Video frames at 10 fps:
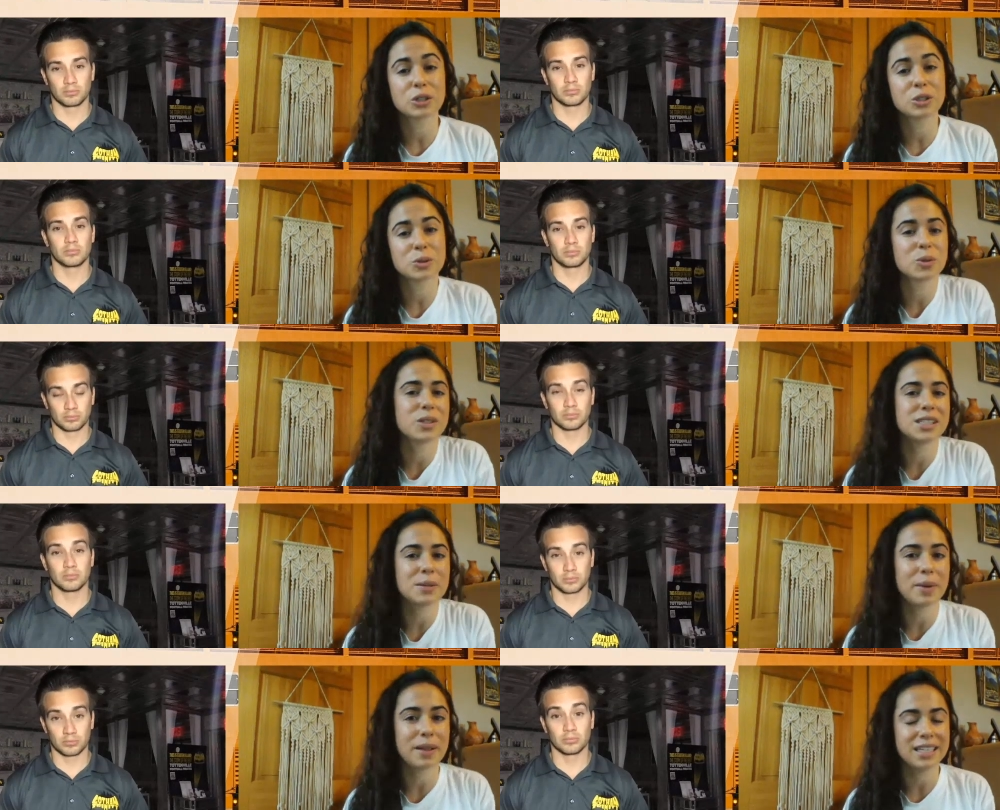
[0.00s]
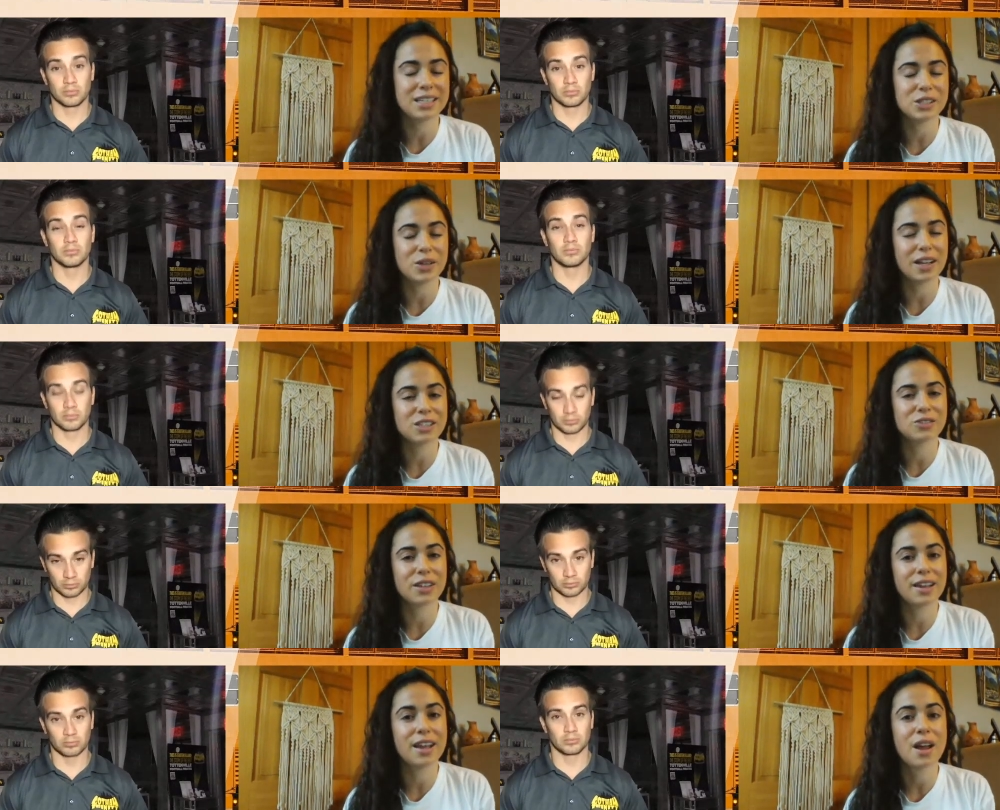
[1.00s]
Speaker 1: children with disabilities. So
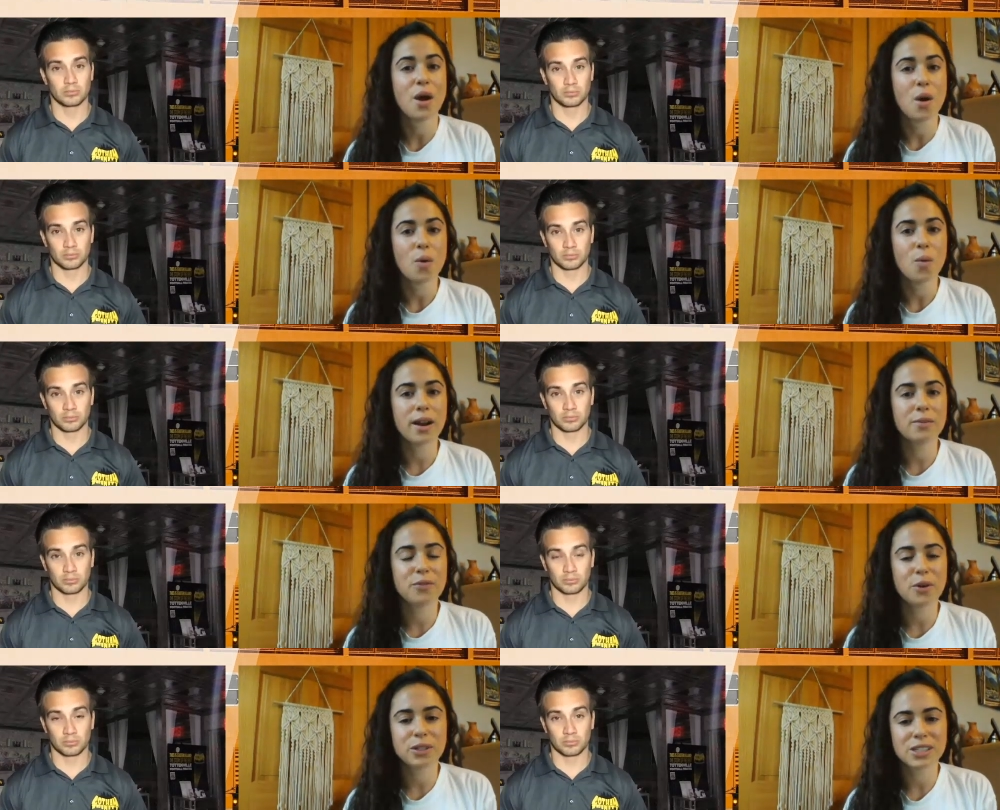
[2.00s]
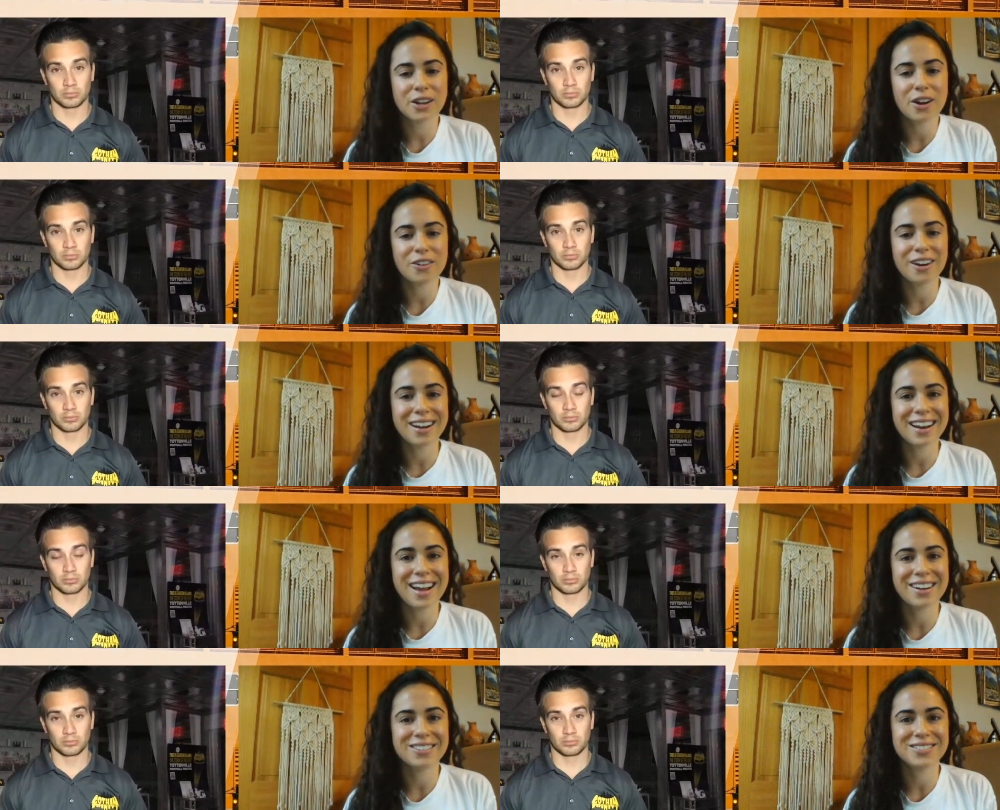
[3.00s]
that's really what I'm focusing on right
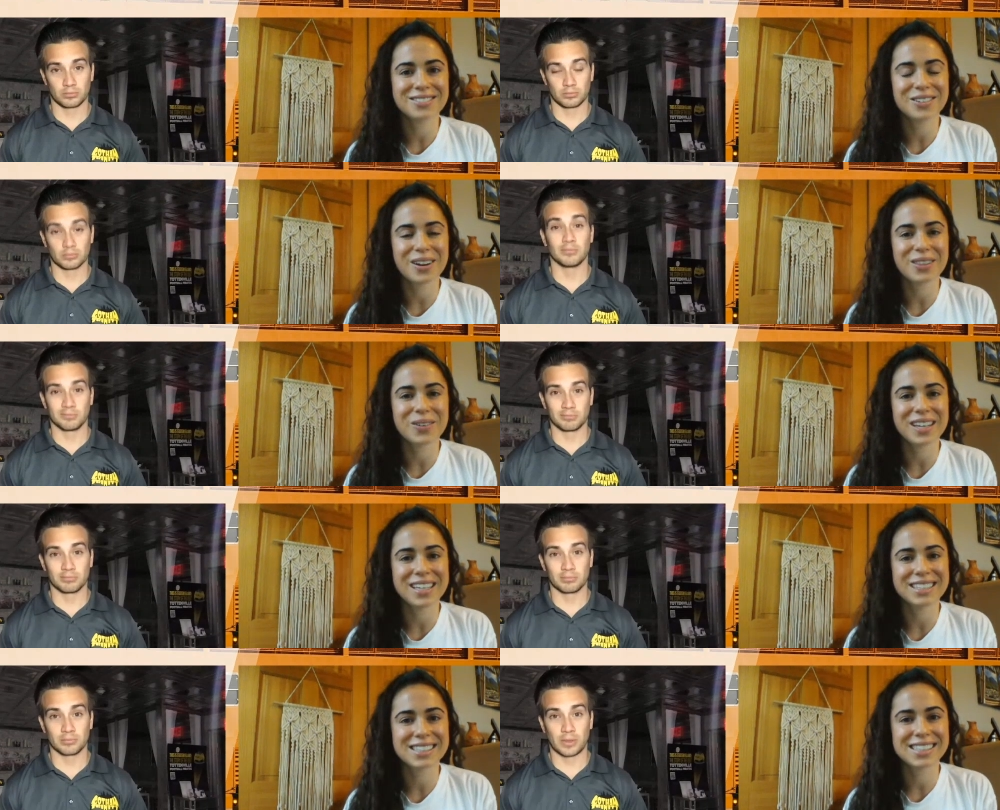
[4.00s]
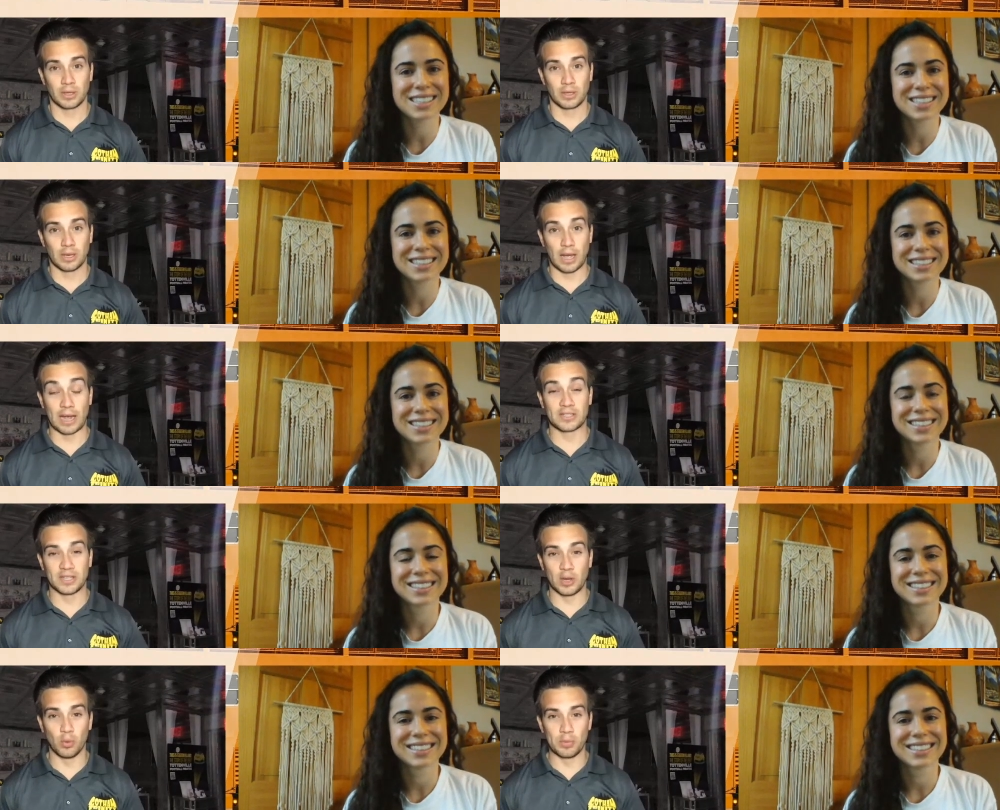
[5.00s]
now throughout the week.
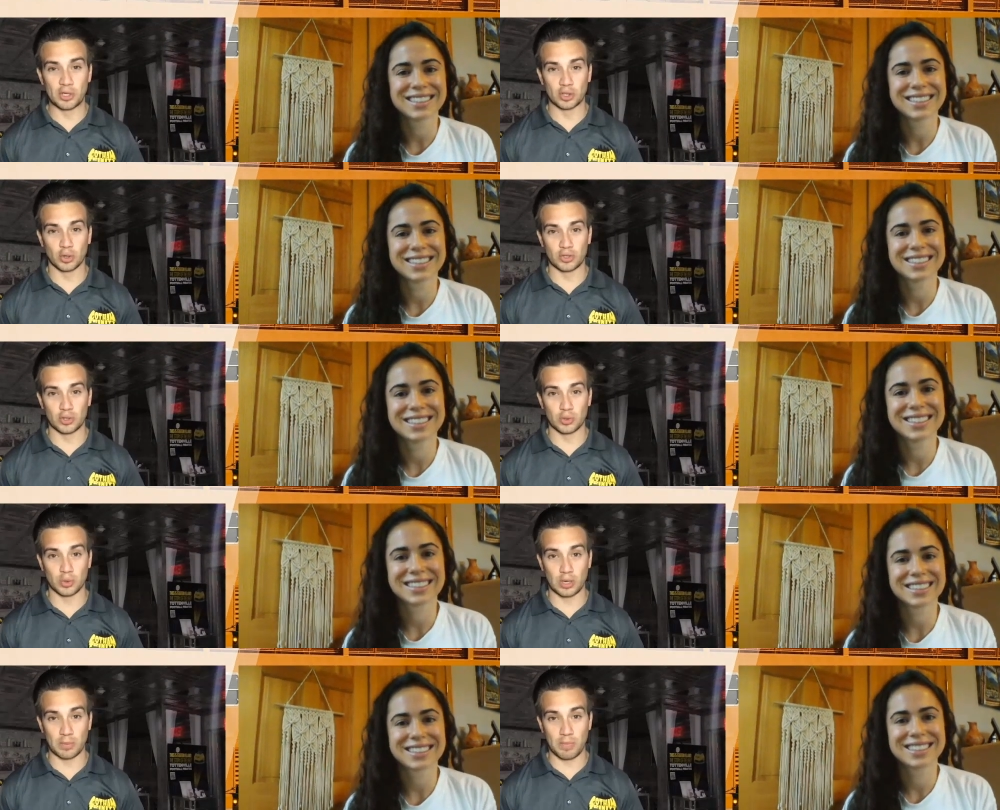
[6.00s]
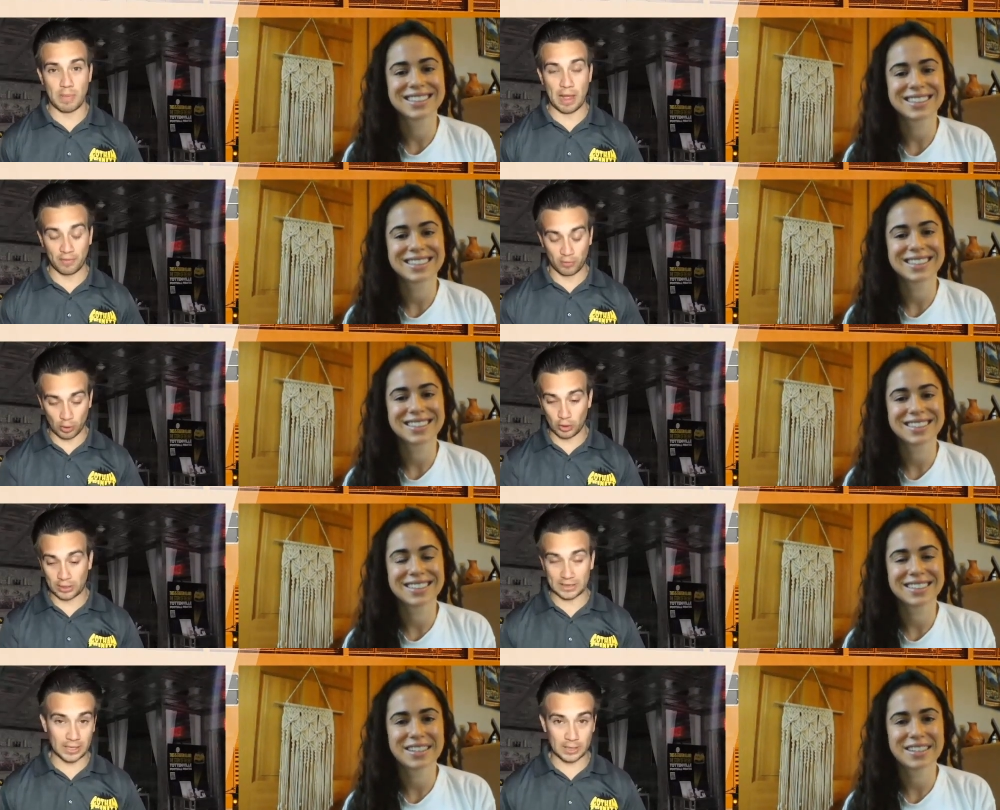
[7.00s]
Speaker 2: Excellent. And we'll be sure to have everyone look
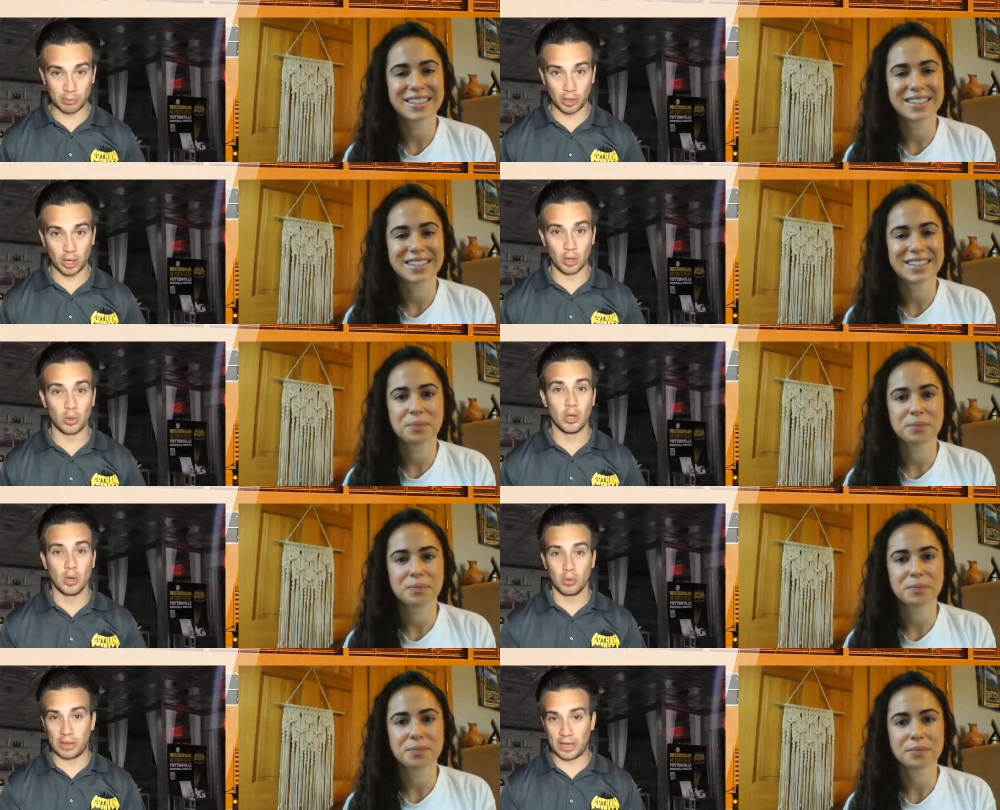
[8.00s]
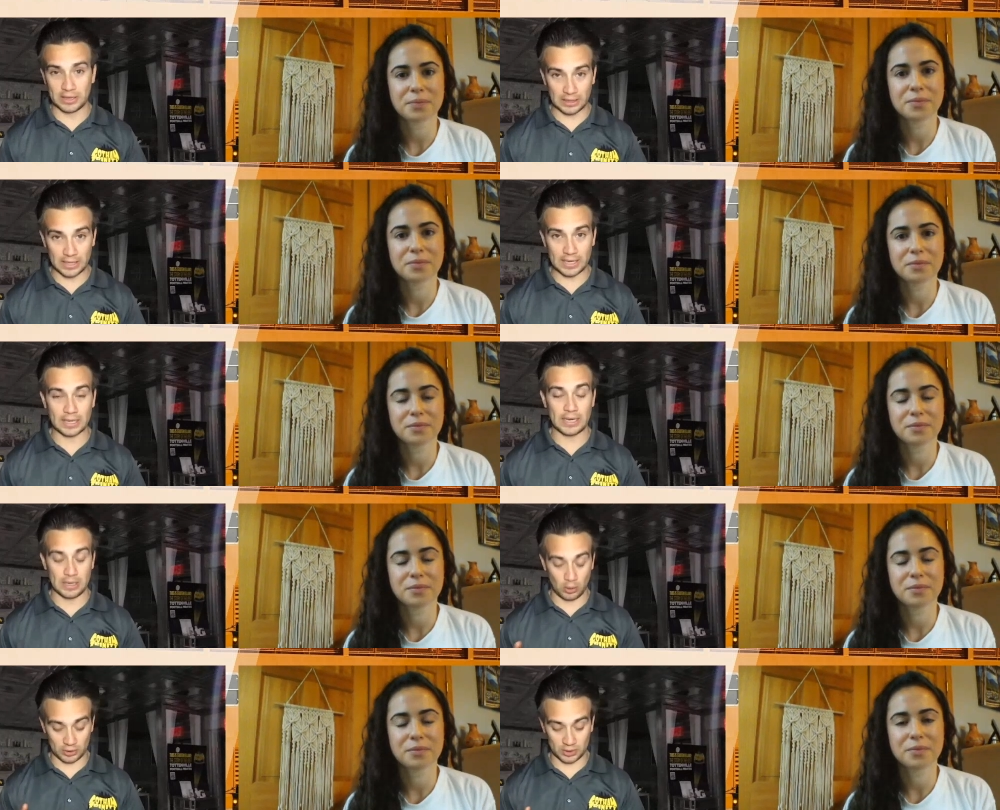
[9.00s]
at the link below. We'll add the link and
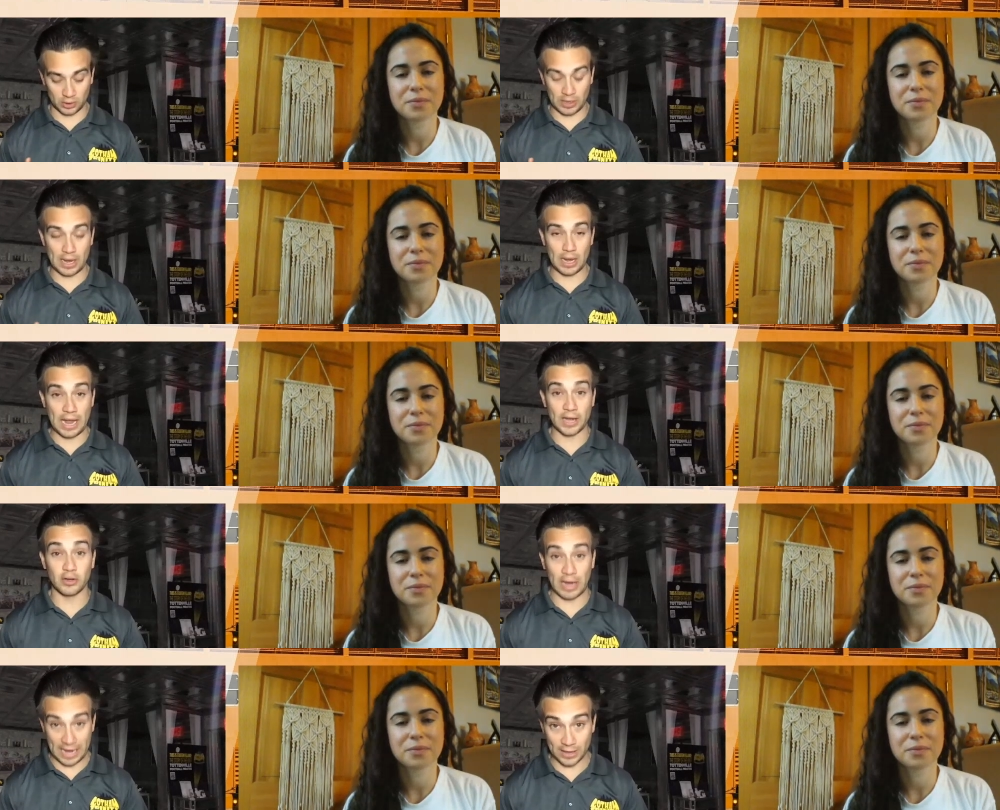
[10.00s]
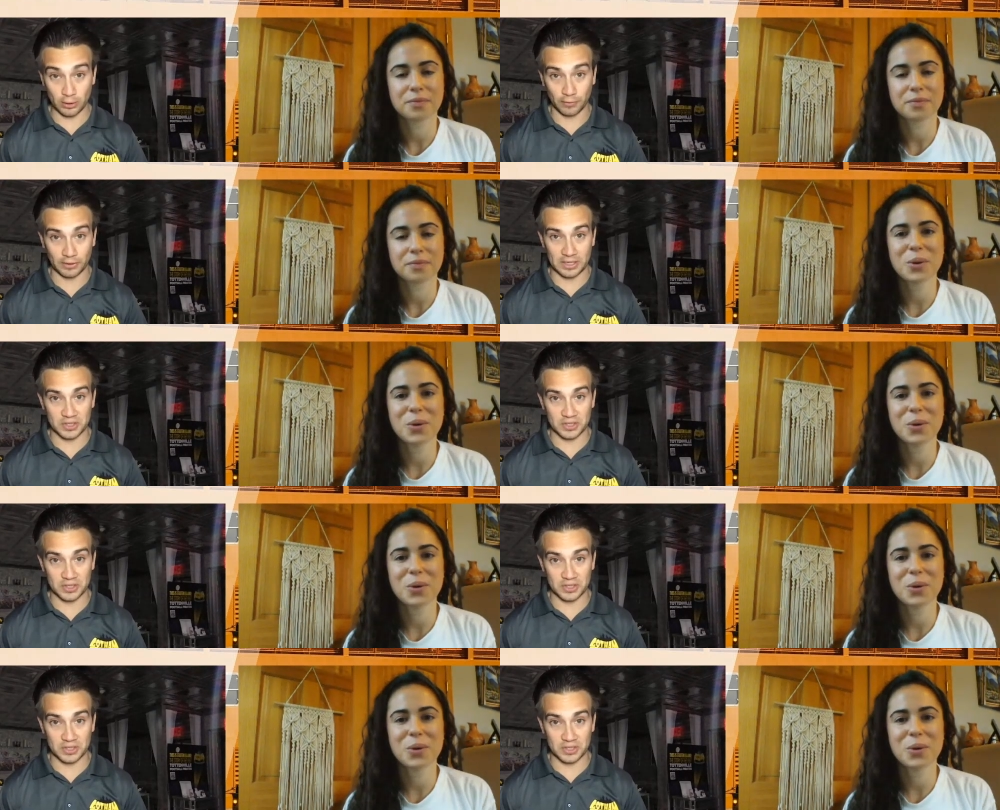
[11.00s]
also add your handle for